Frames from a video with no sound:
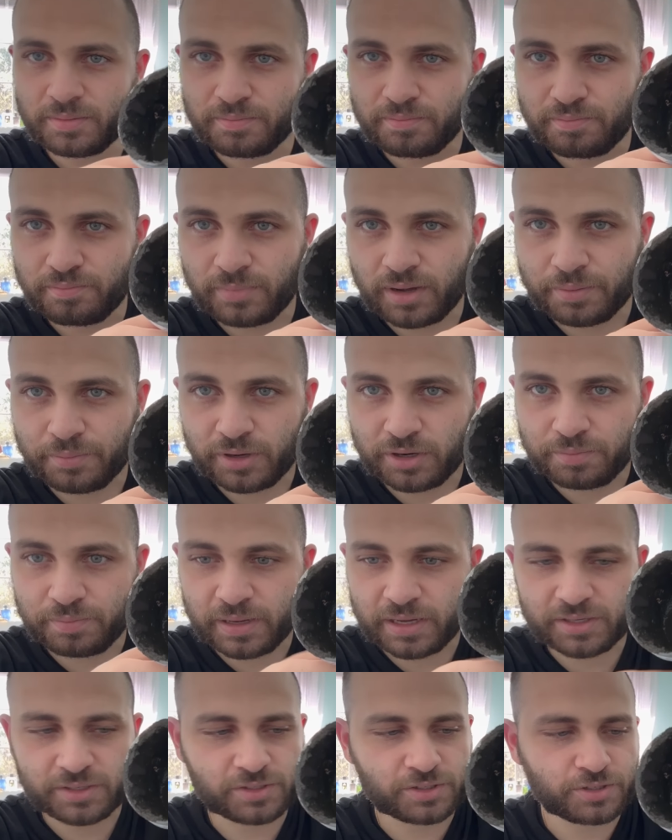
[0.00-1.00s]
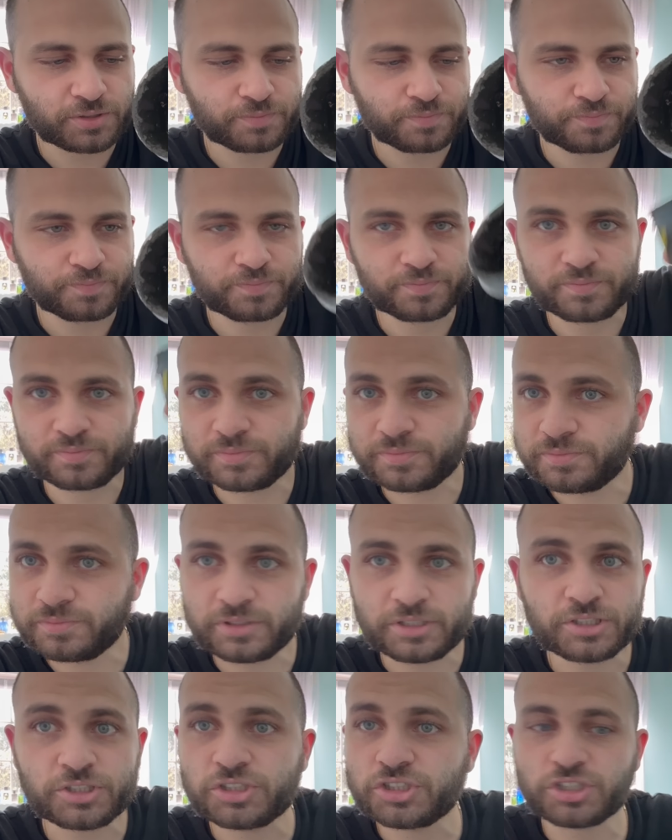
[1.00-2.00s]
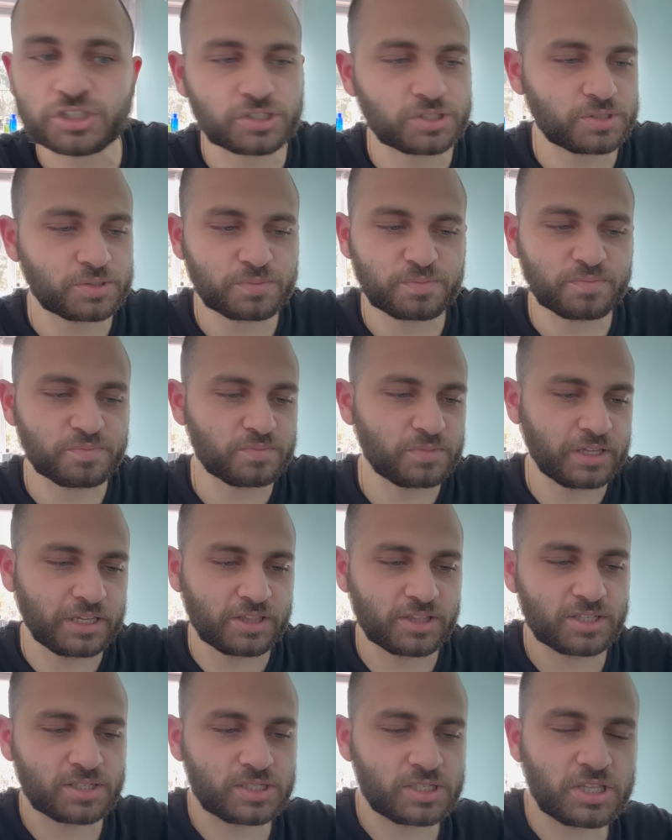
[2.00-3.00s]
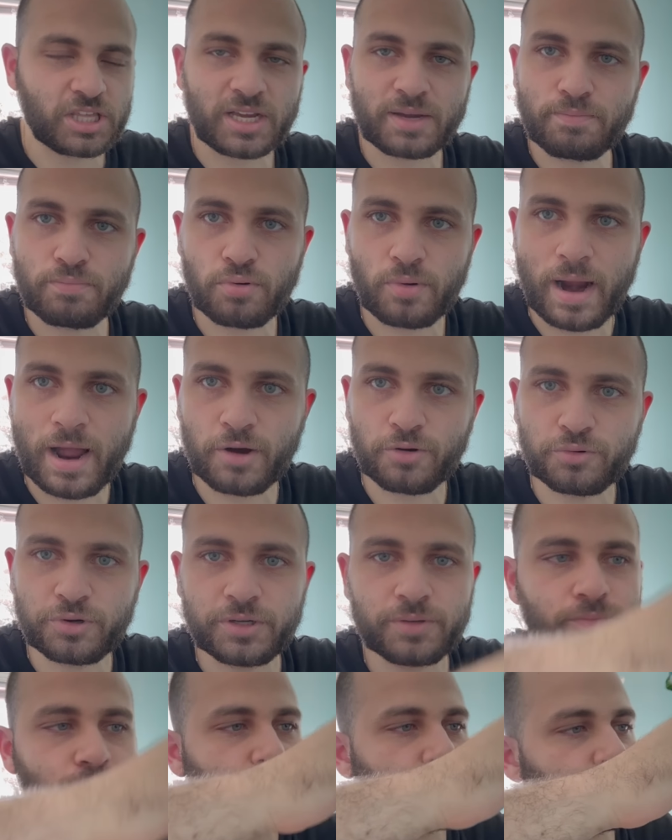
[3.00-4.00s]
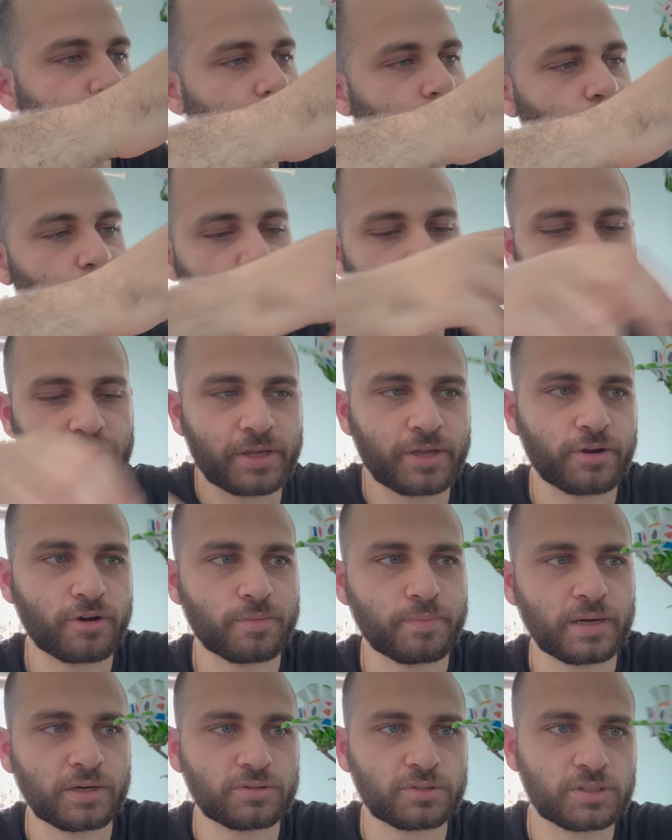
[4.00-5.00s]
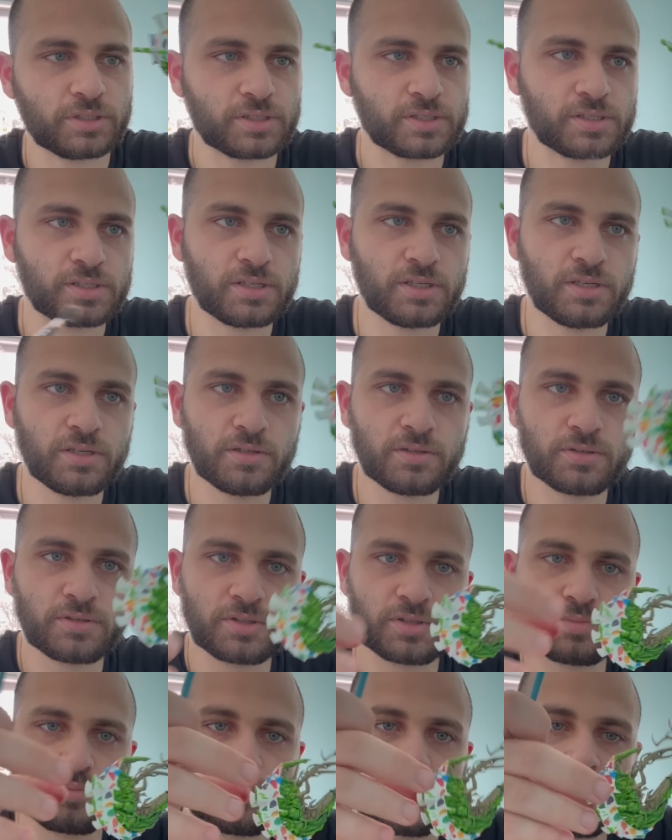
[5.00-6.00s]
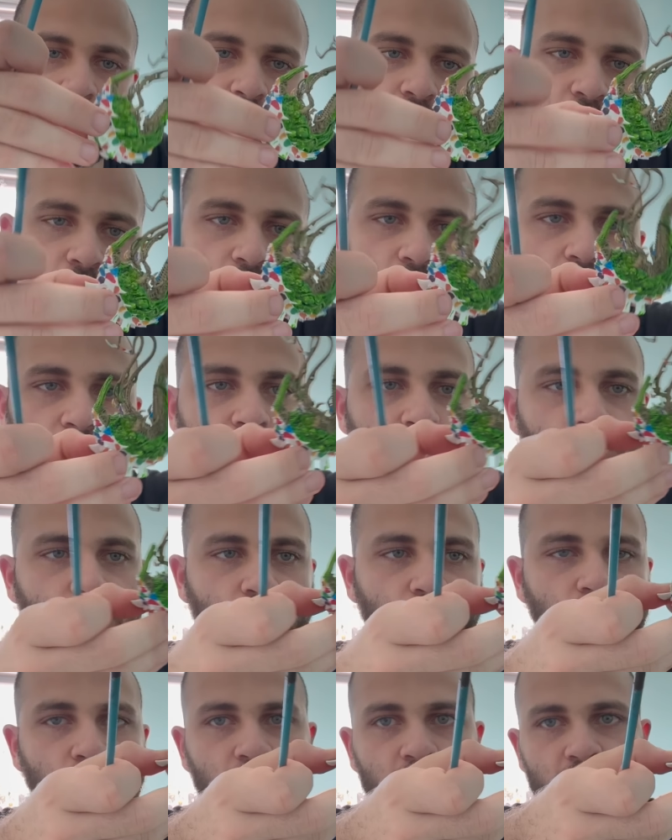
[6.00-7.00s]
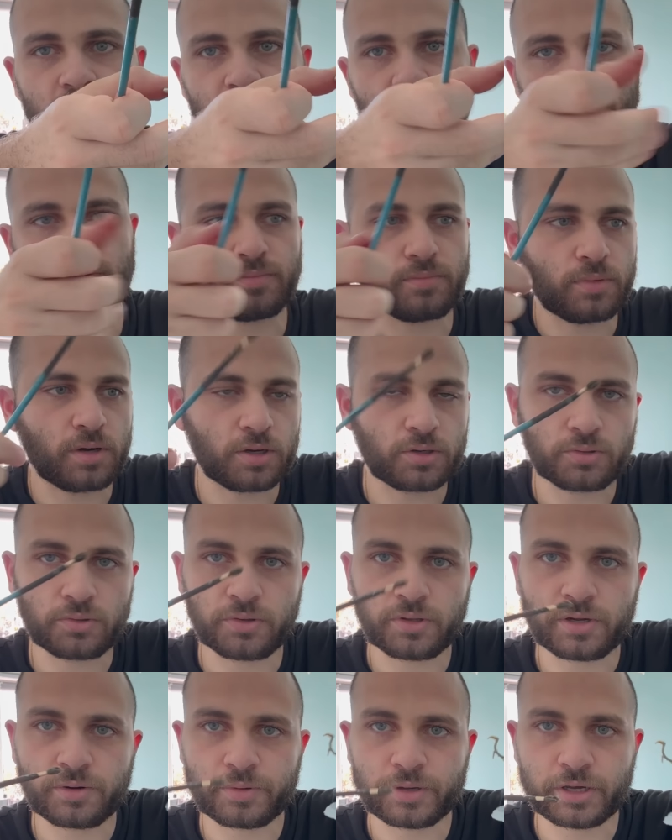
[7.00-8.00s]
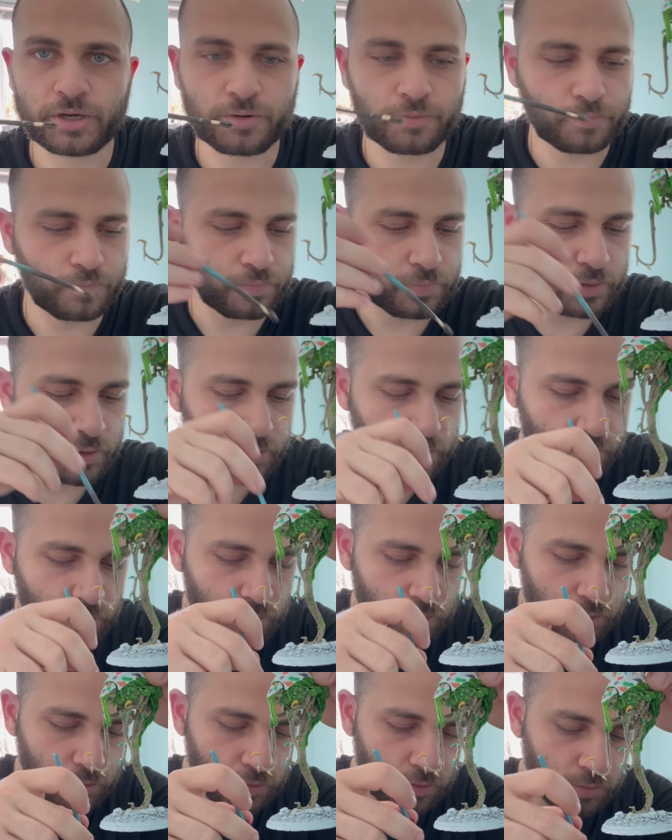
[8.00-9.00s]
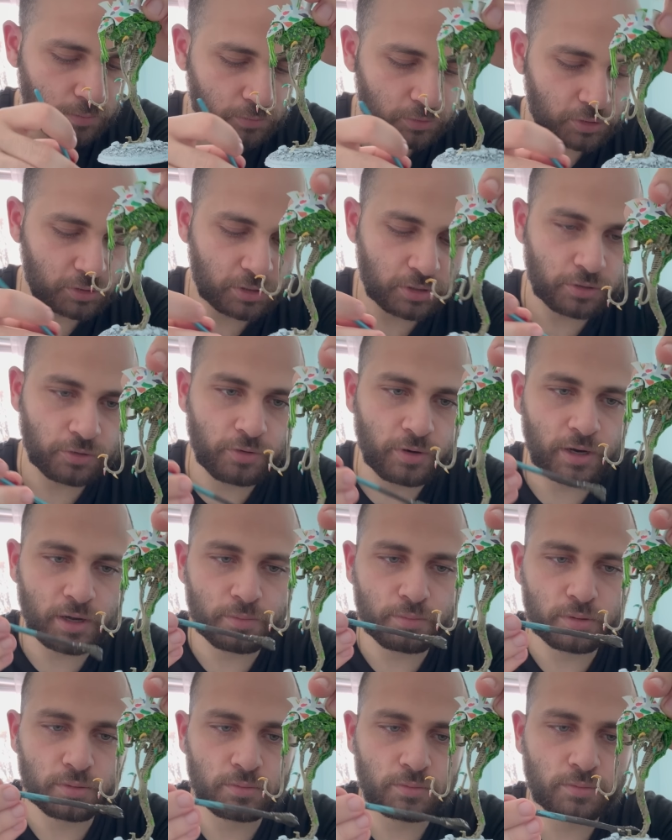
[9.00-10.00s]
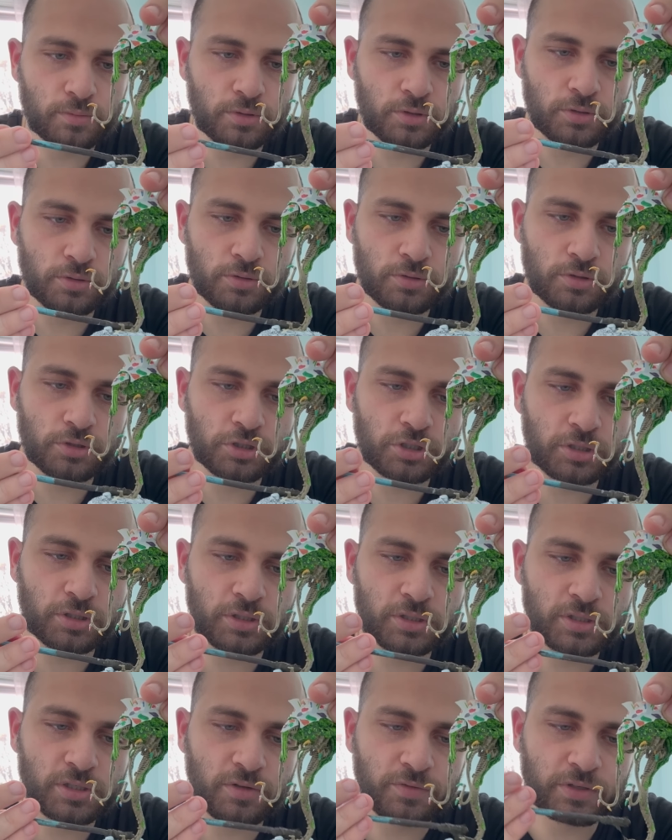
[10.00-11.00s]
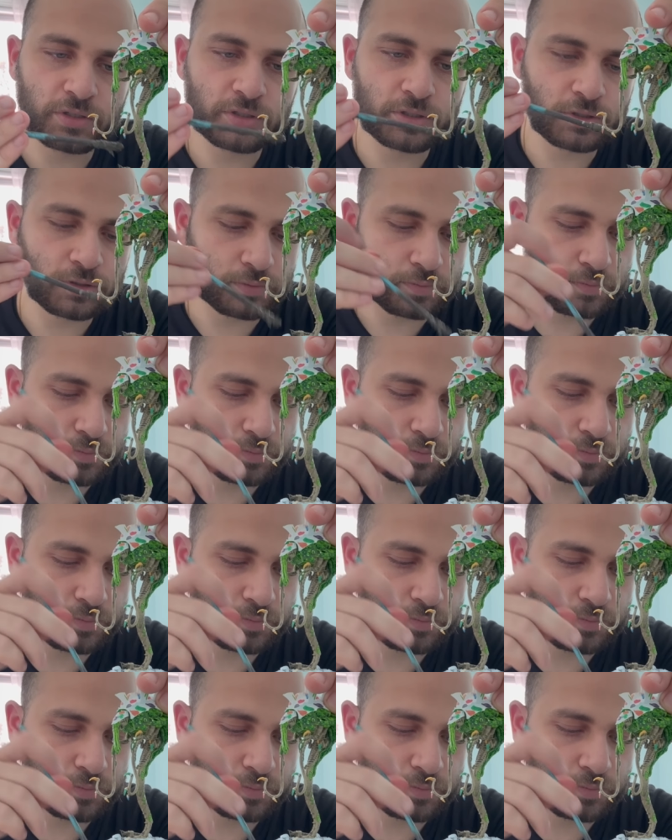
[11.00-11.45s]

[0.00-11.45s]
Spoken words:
my mud paste. It's just like this thick brown goop that you're about to see spread onto this model. There we go. I'm just going to grab chunks of it.